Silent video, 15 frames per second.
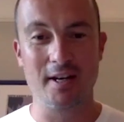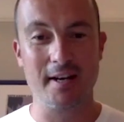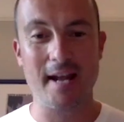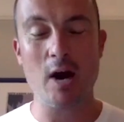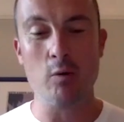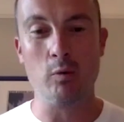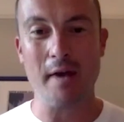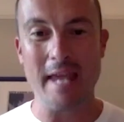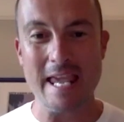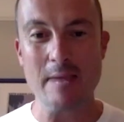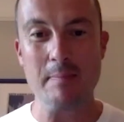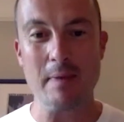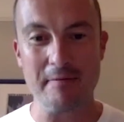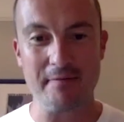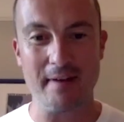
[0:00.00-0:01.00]
And how will he
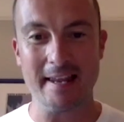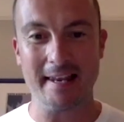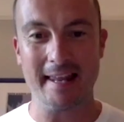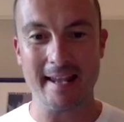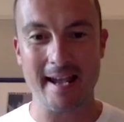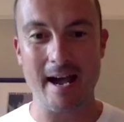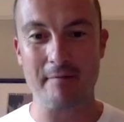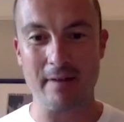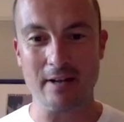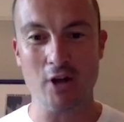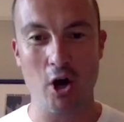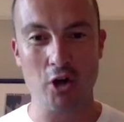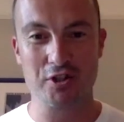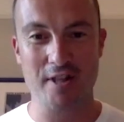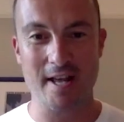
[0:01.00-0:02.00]
be feeling having
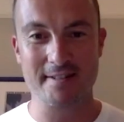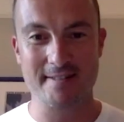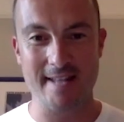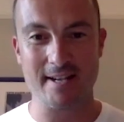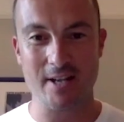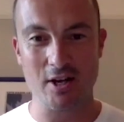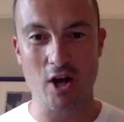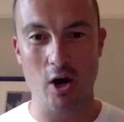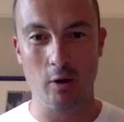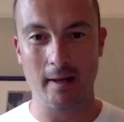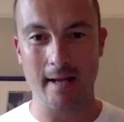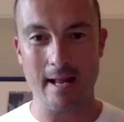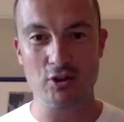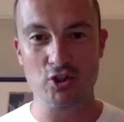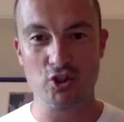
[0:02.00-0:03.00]
notched that second goal
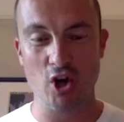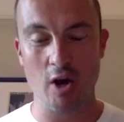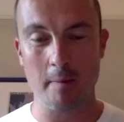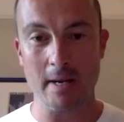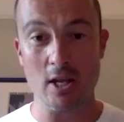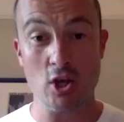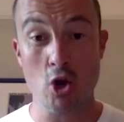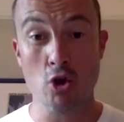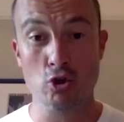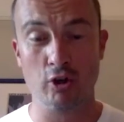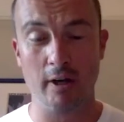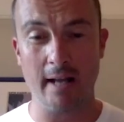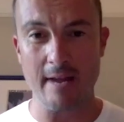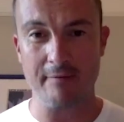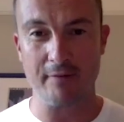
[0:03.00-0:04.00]
against Germany? Huge
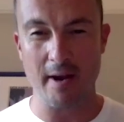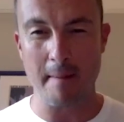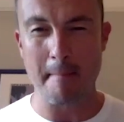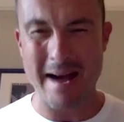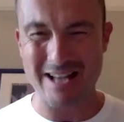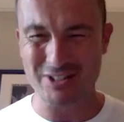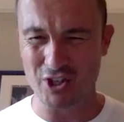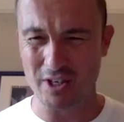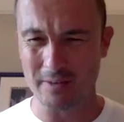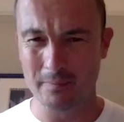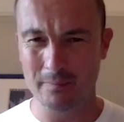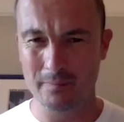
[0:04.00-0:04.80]
relief, I imagine.